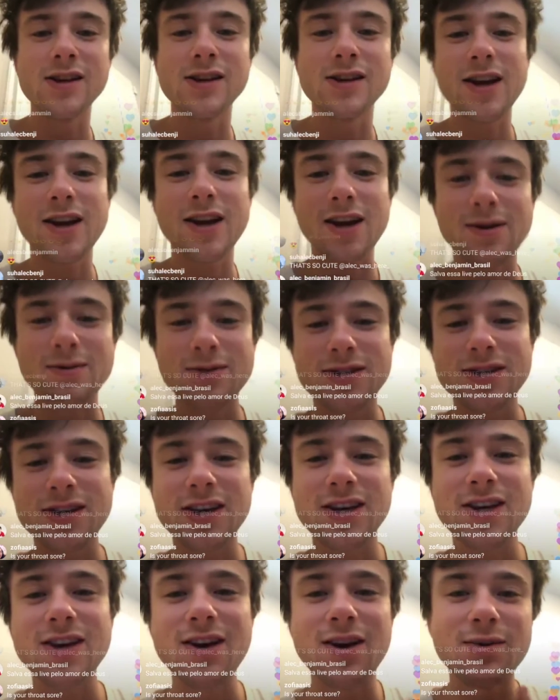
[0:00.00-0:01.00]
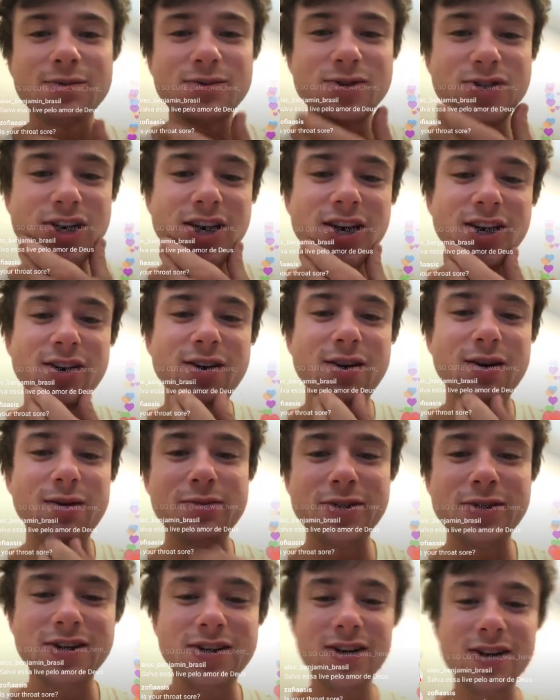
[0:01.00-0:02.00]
I look like I'm sick. Yo, I'm trying to grow a